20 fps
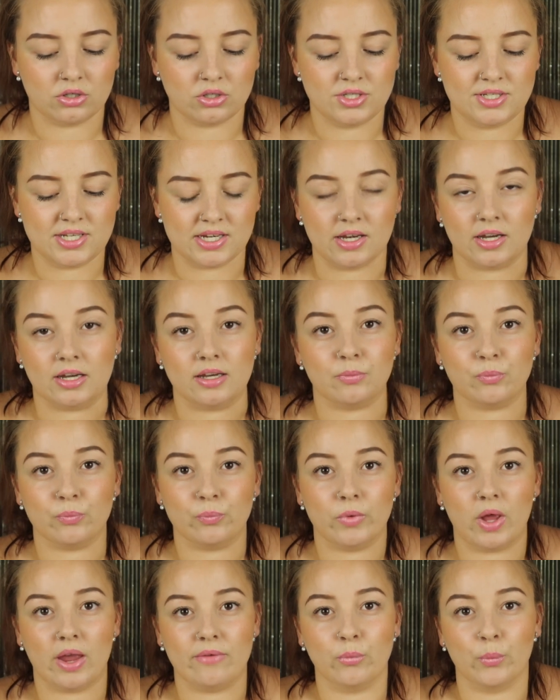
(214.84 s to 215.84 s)
didn't
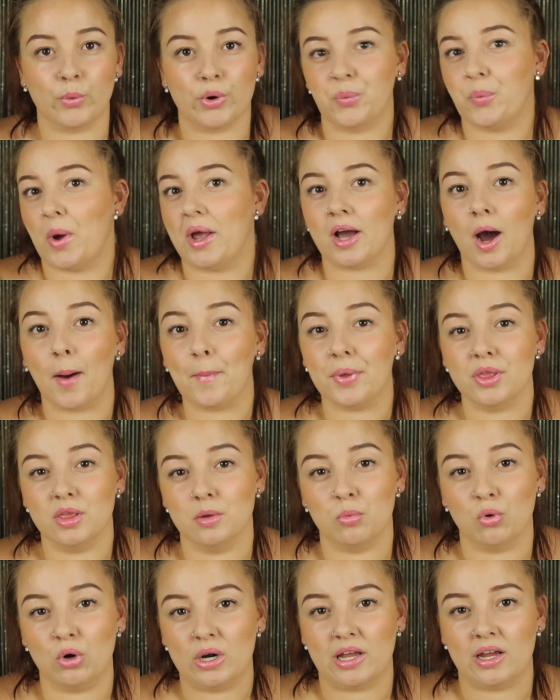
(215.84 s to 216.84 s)
even want to wake up in the
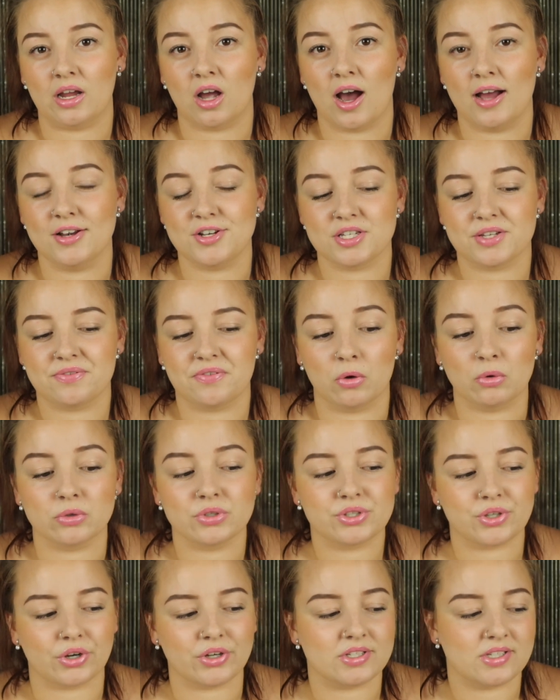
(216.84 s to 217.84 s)
morning. I just felt
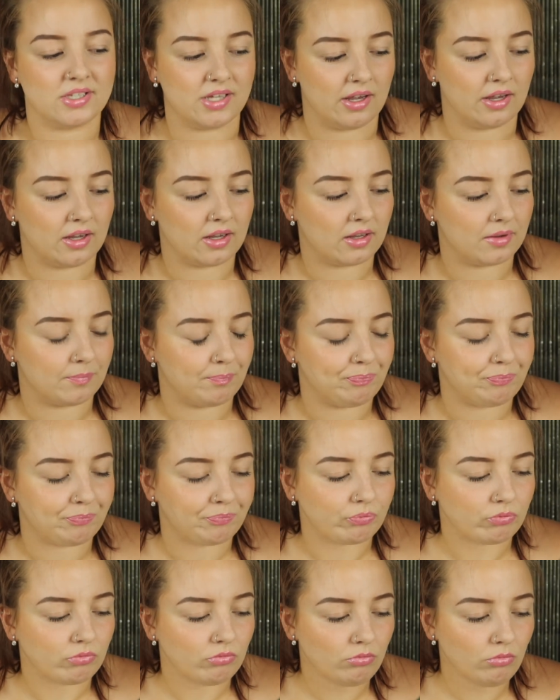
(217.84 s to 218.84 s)
so sick.
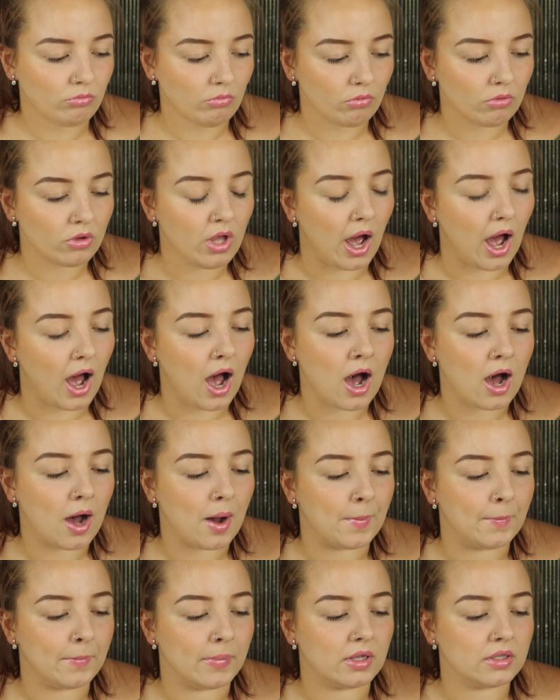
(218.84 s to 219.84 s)

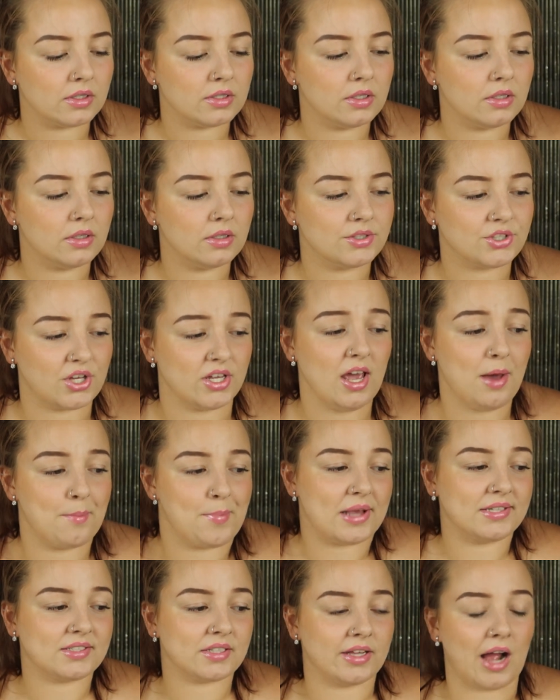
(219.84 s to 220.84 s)
So yeah,
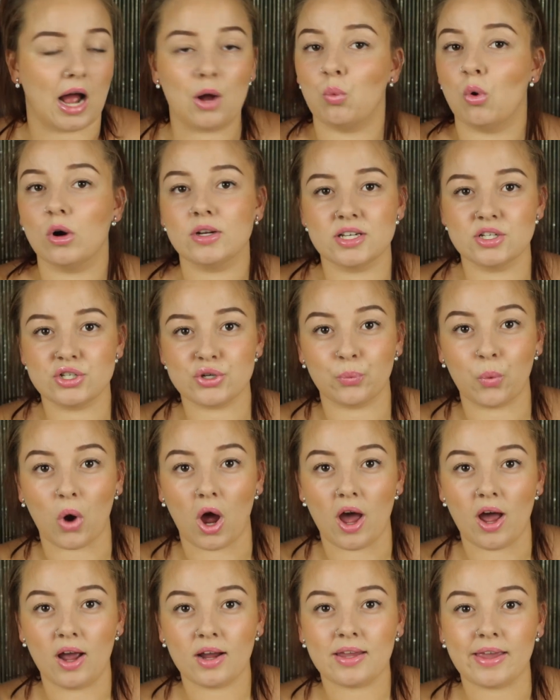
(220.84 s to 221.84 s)
basically I walked into
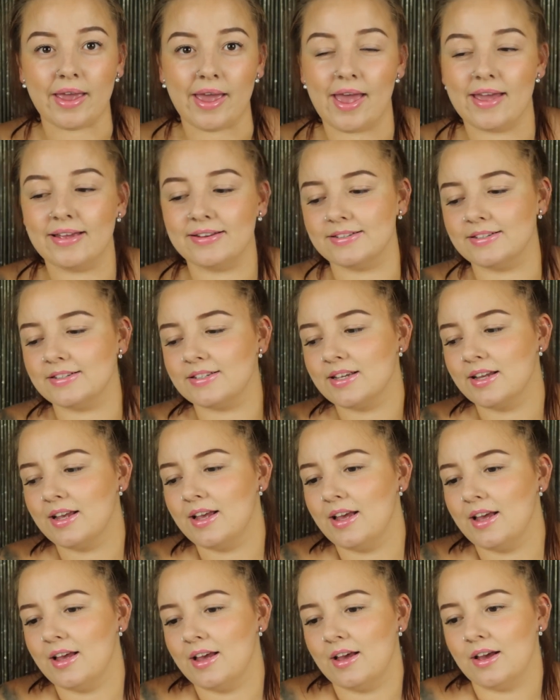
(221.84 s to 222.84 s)
work and
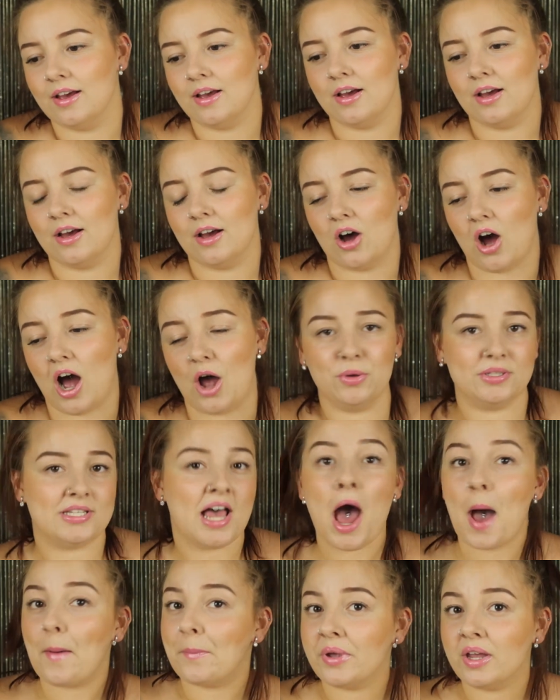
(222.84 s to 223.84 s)
I was
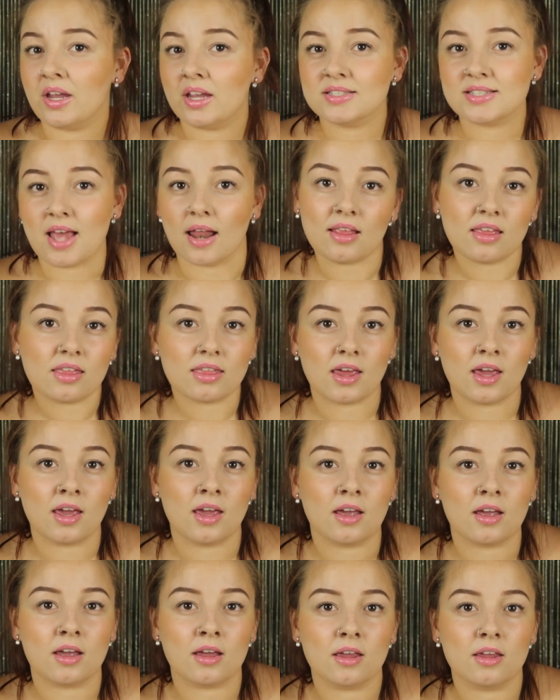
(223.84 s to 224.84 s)
happy as
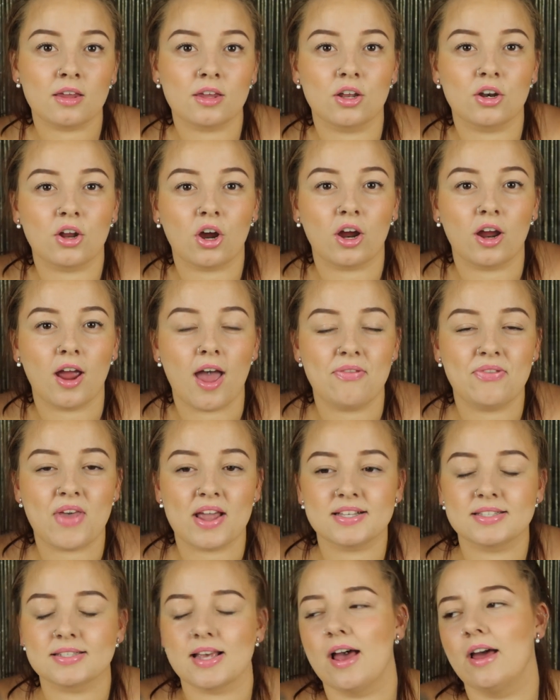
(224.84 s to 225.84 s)
anything, and
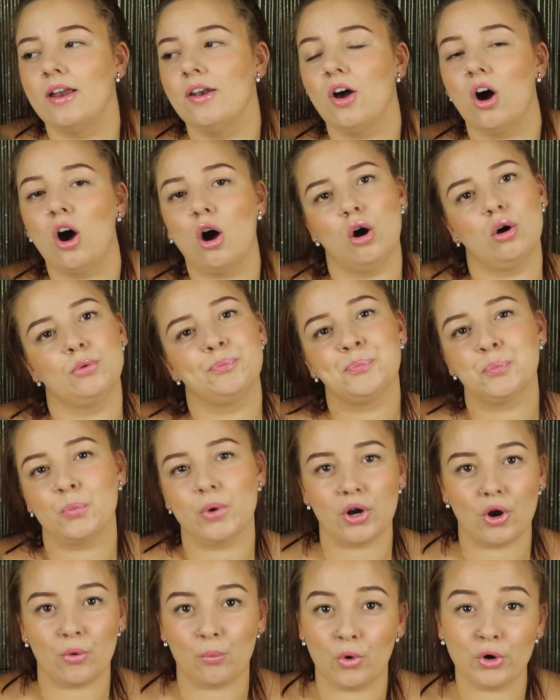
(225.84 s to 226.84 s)
they said, oh,
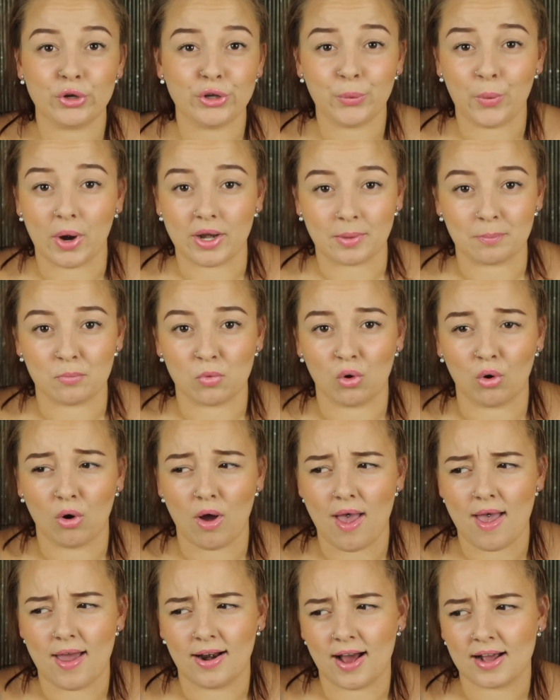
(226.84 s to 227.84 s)
we don't want you
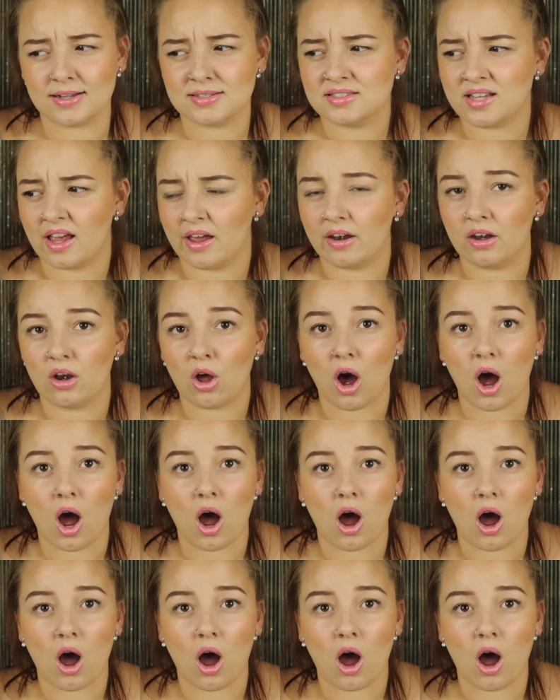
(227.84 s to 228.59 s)
anymore. And I said,